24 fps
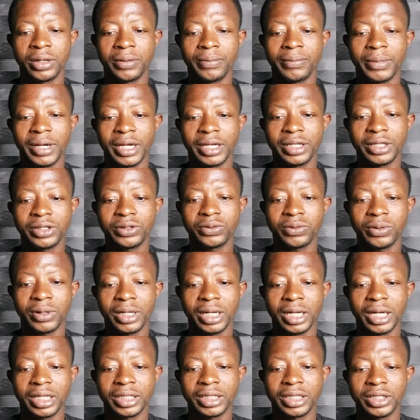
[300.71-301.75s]
But this one,
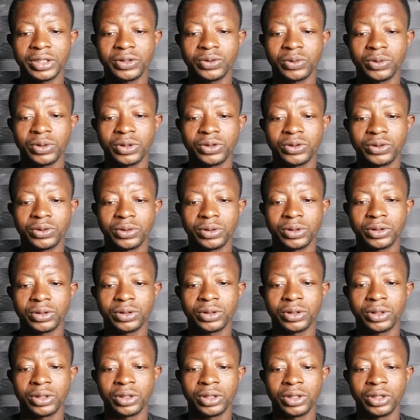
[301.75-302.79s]
I just want to
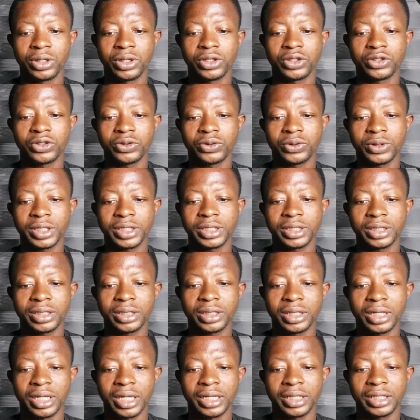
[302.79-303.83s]
stretch
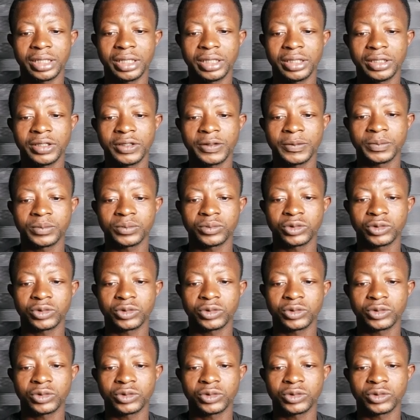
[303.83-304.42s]
it like this.